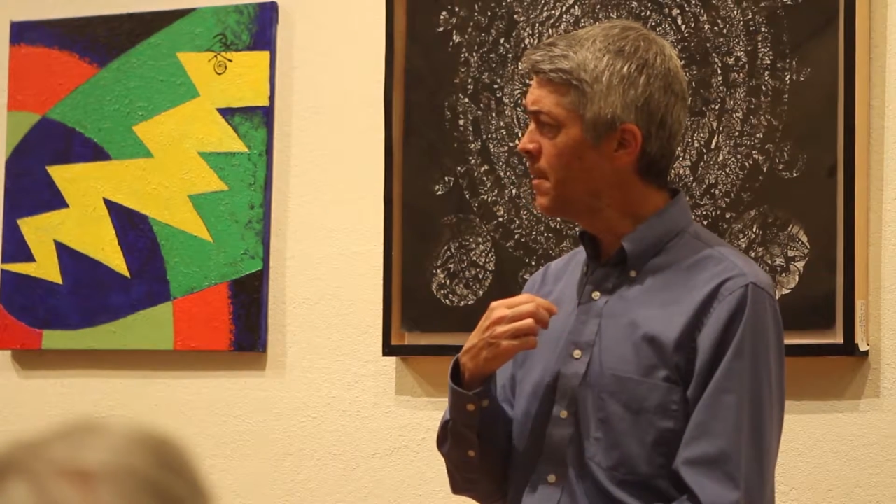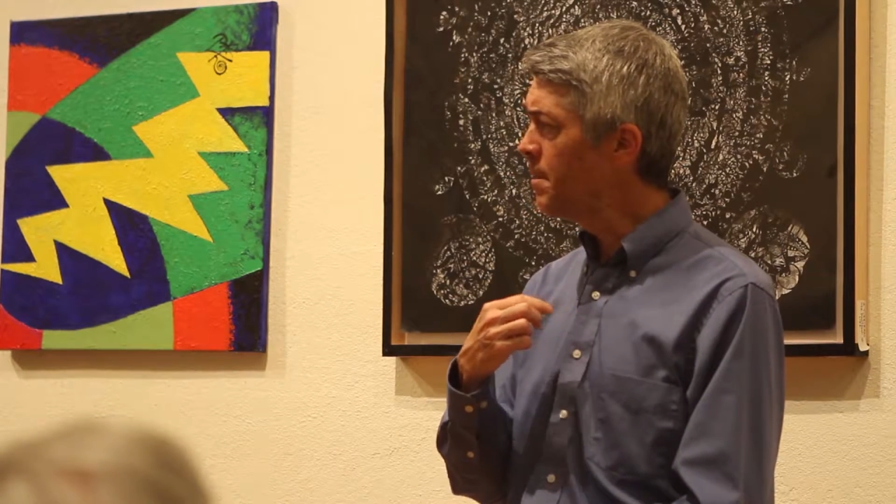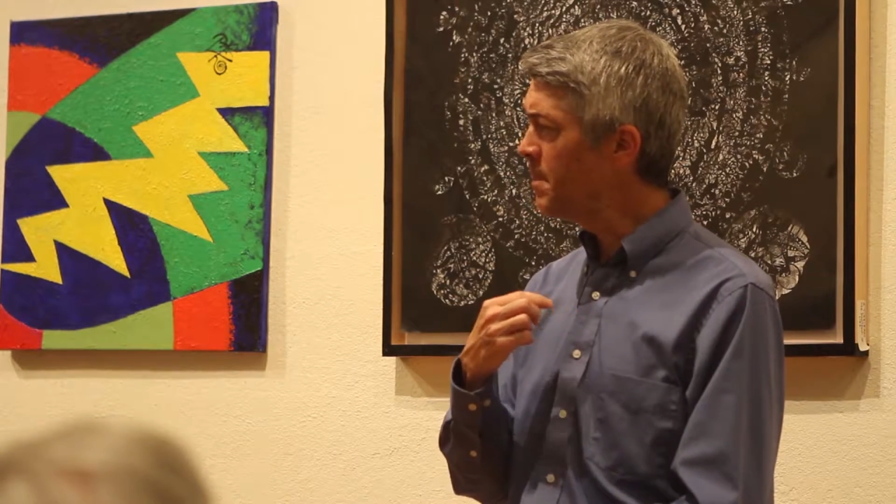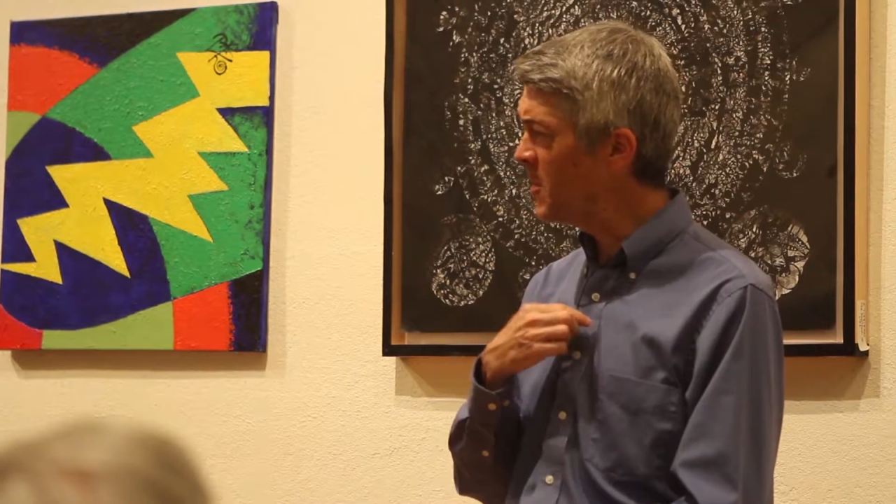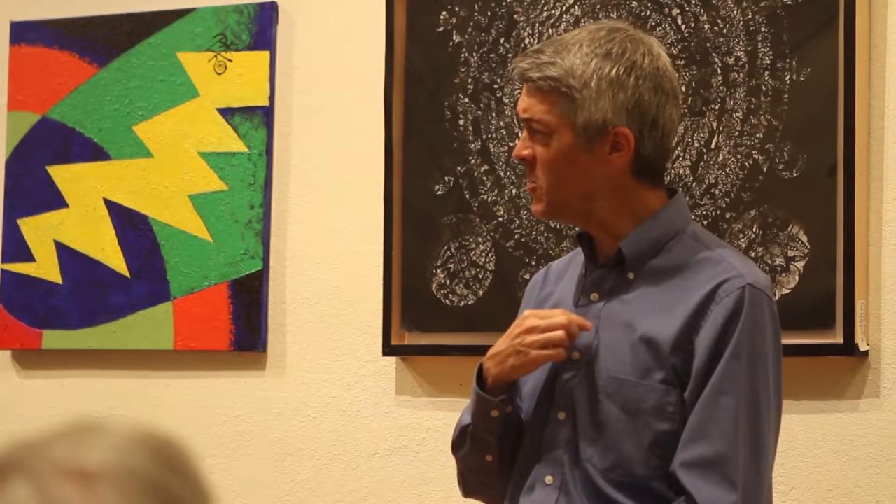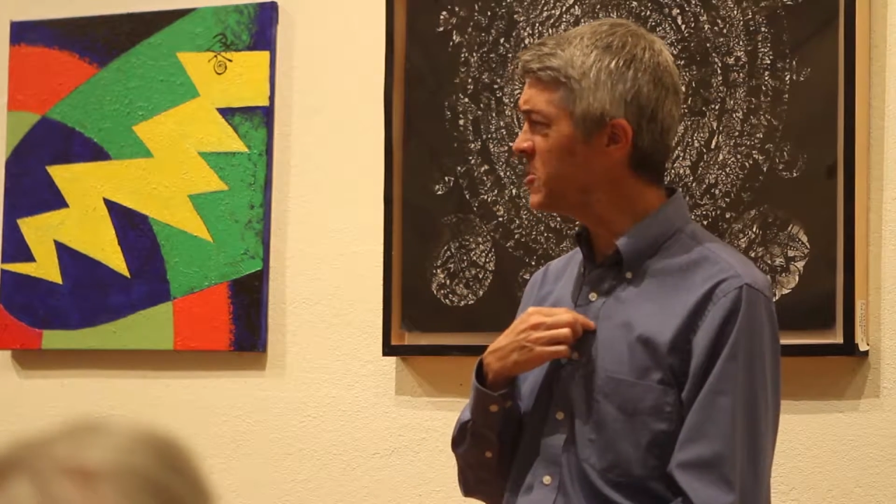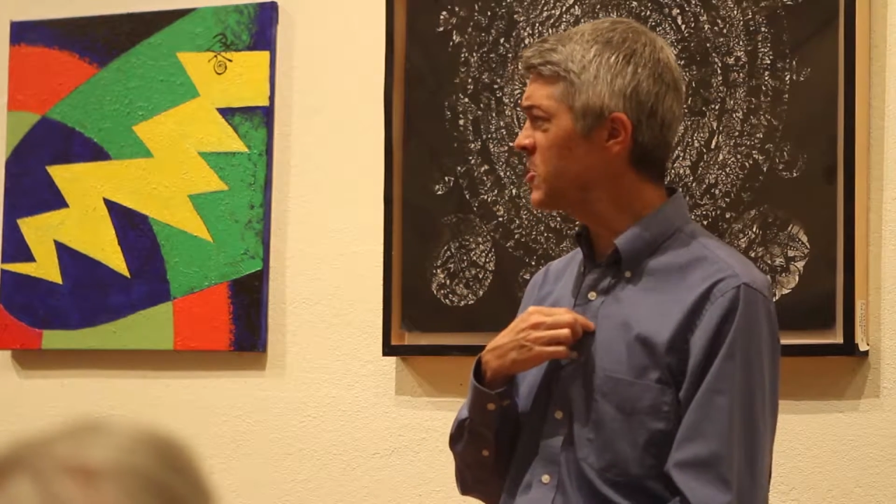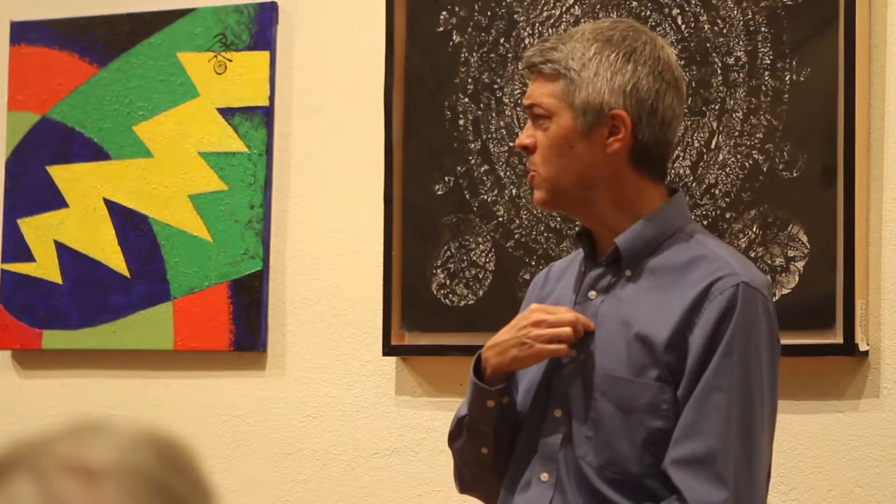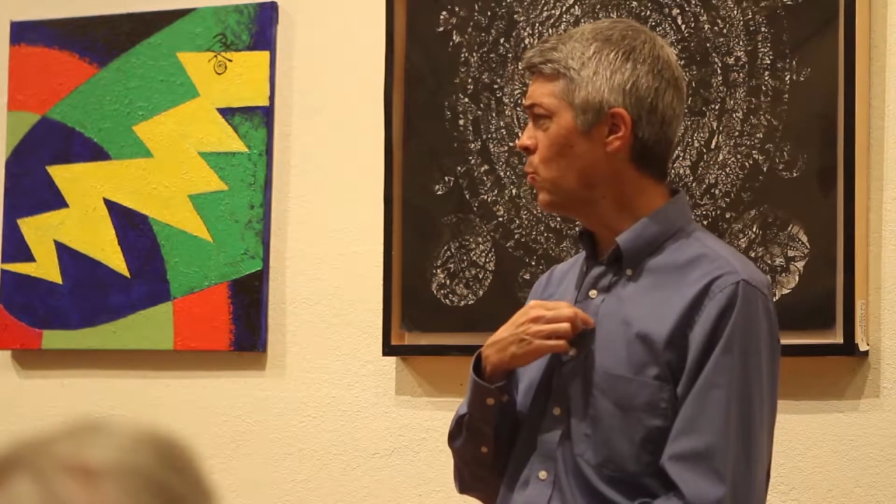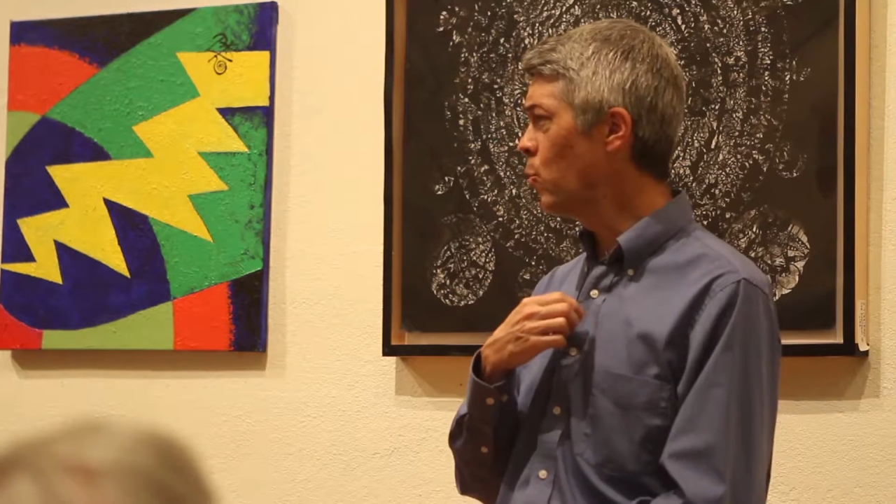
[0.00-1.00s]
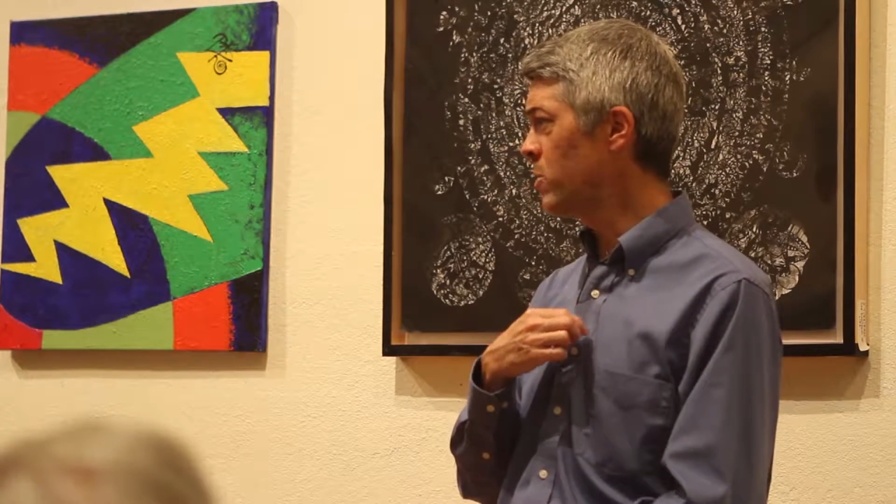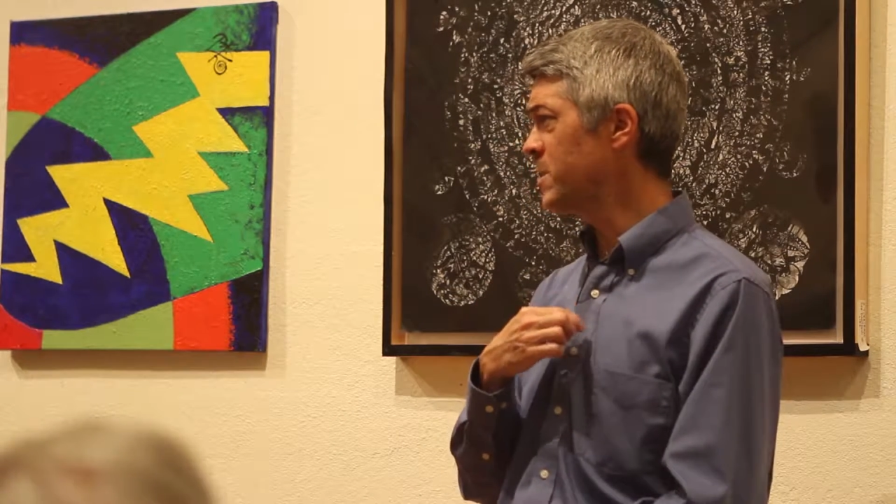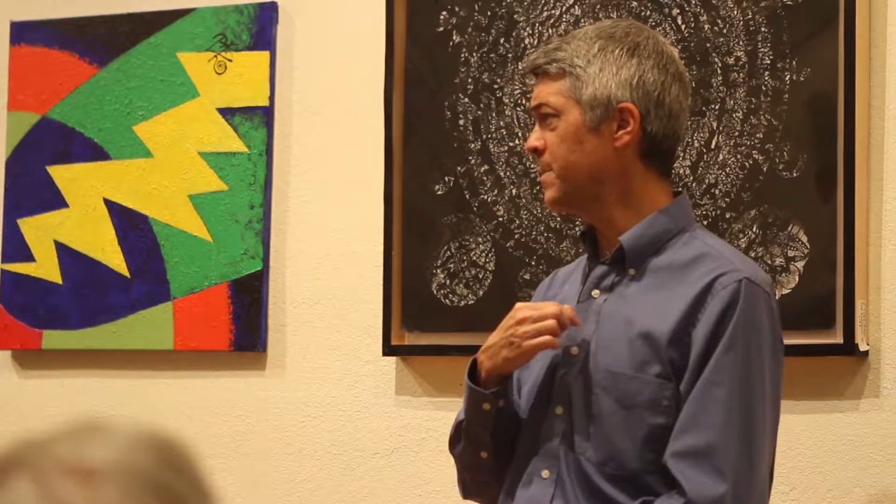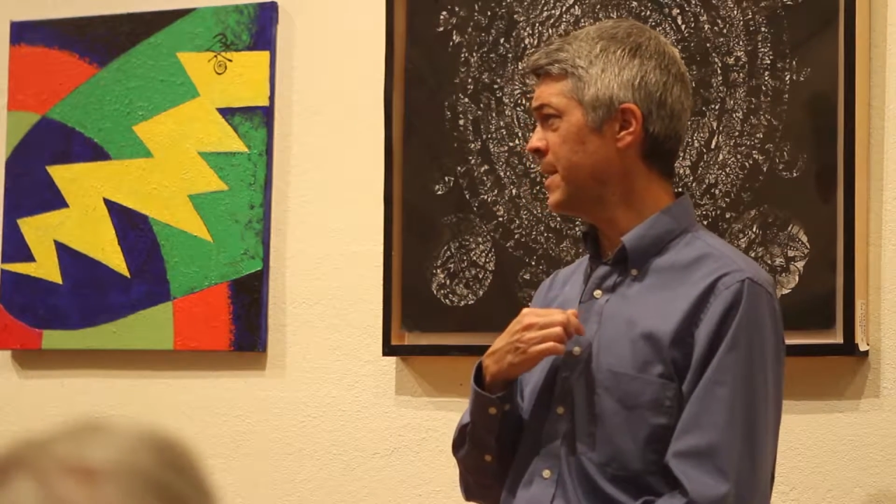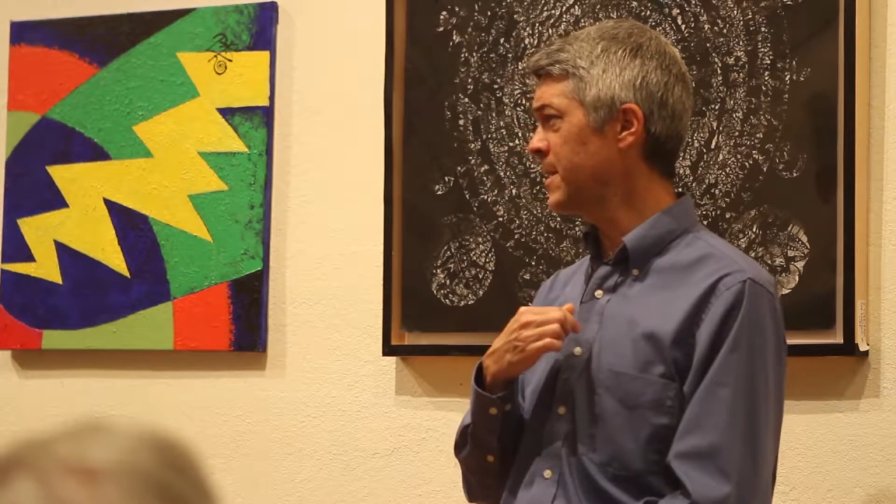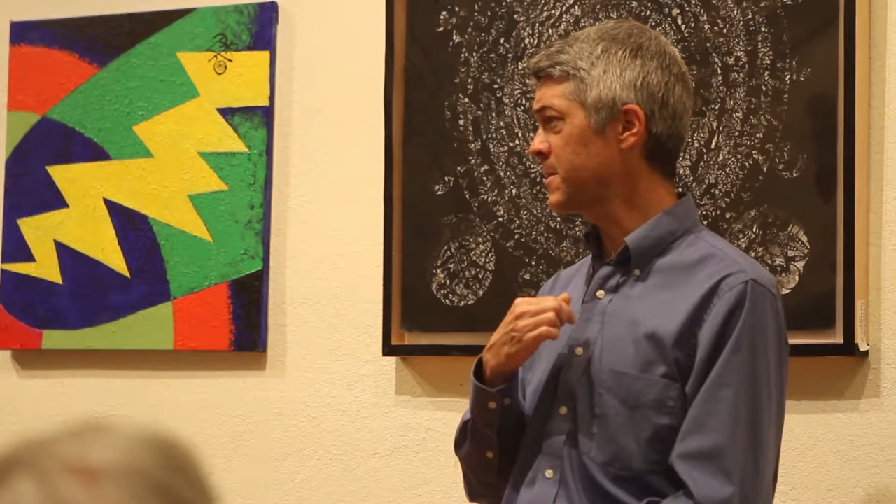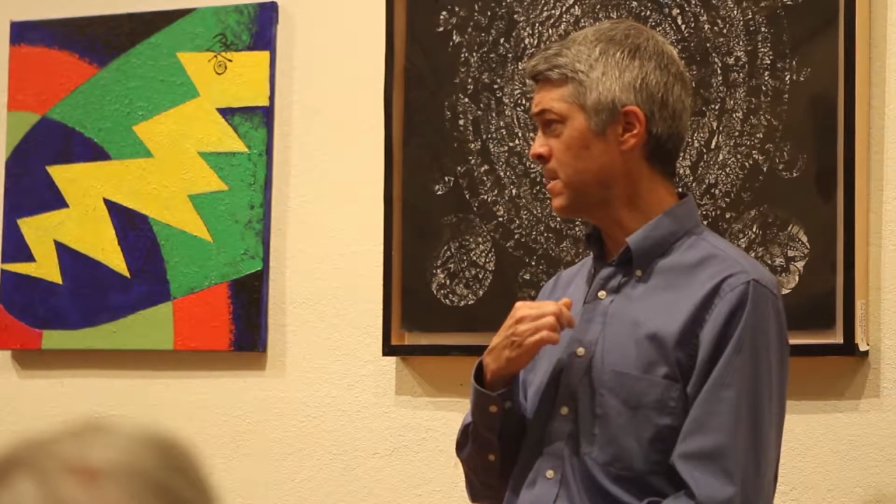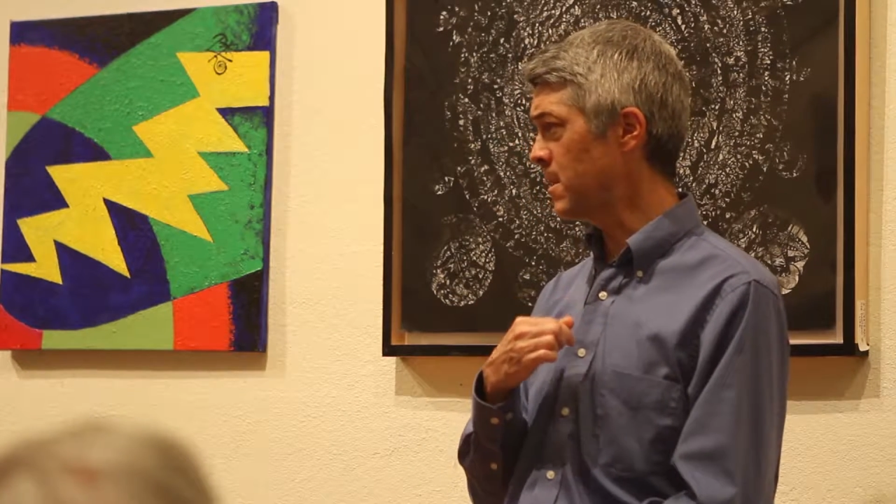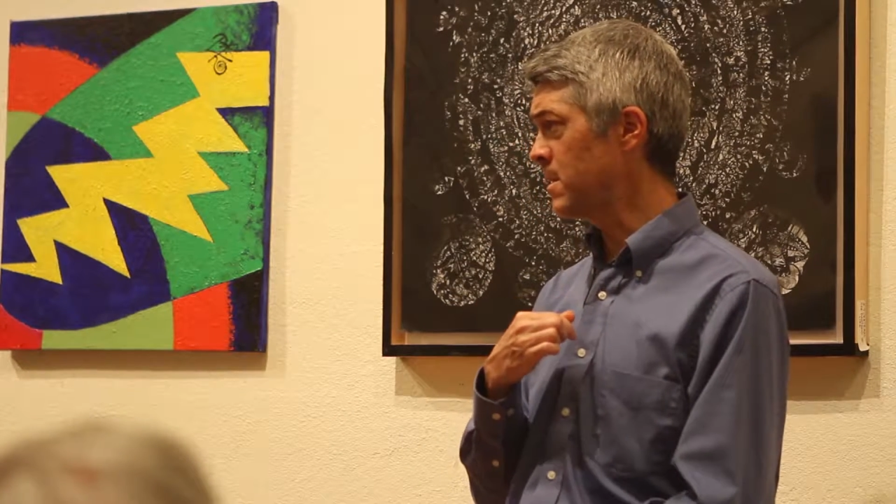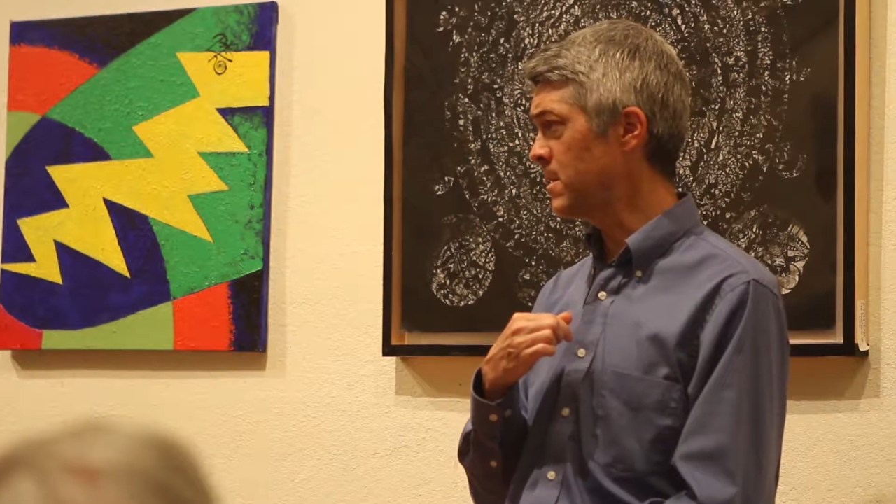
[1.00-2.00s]
pierced Warzameg's
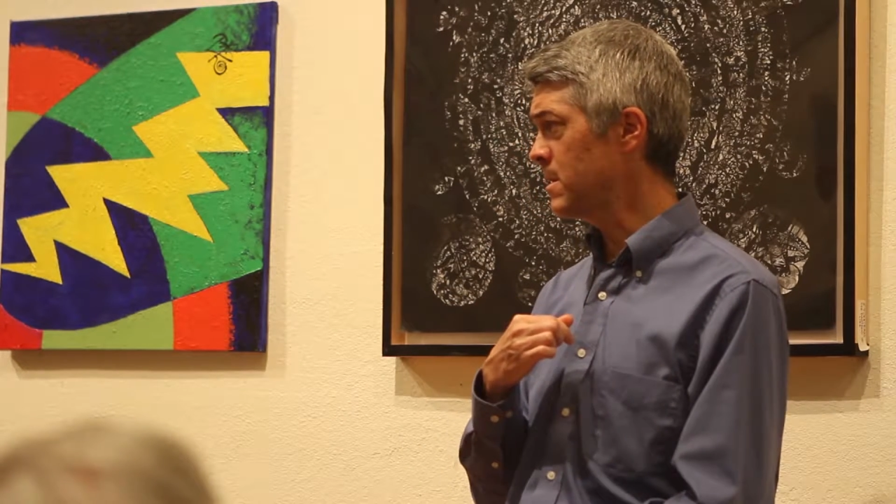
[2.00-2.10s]
heart.